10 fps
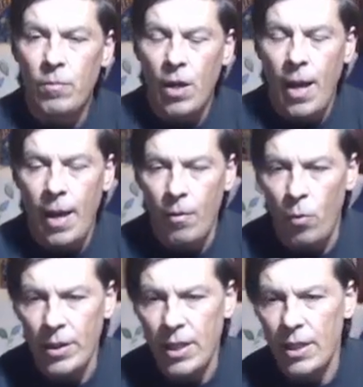Uh,
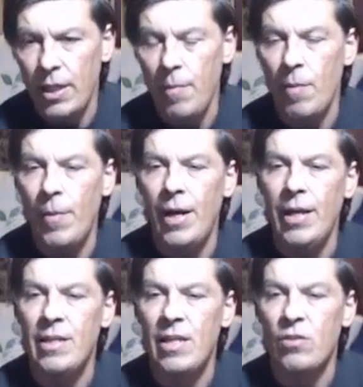one thing to keep in mind
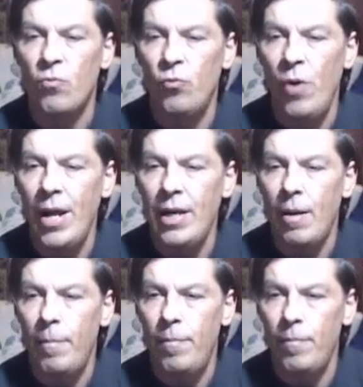is this red
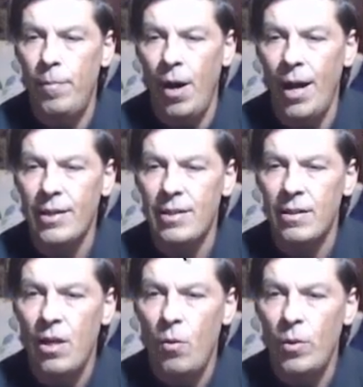box.
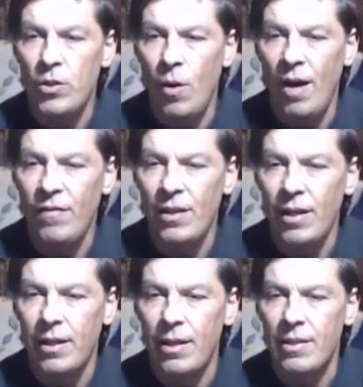Once you off
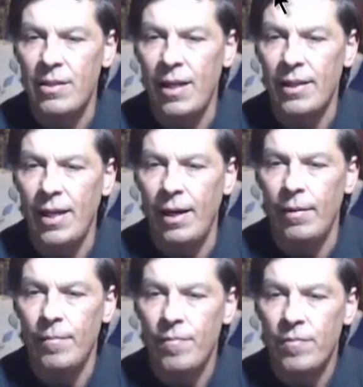click, it's not there.
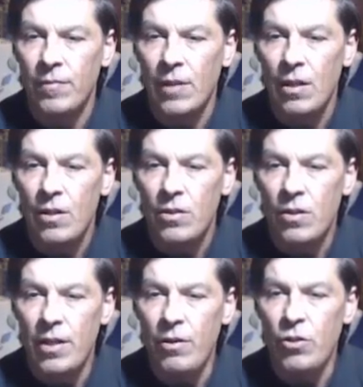So
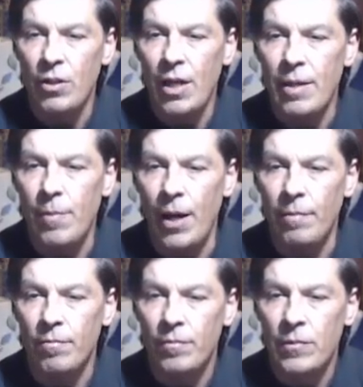there's your like button.
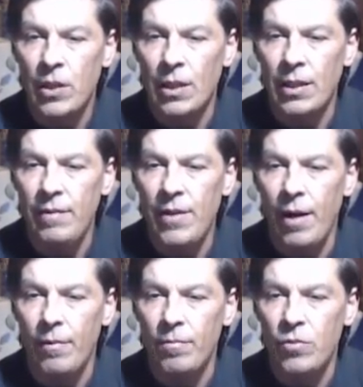You can leave
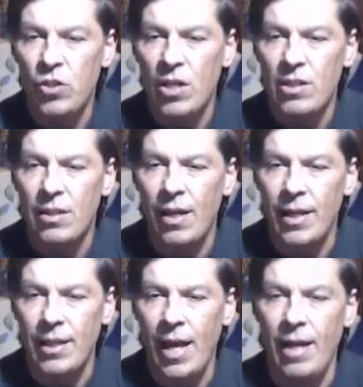that just
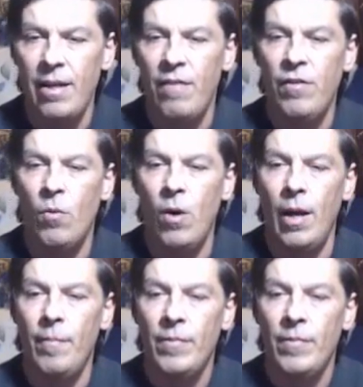like that if you want.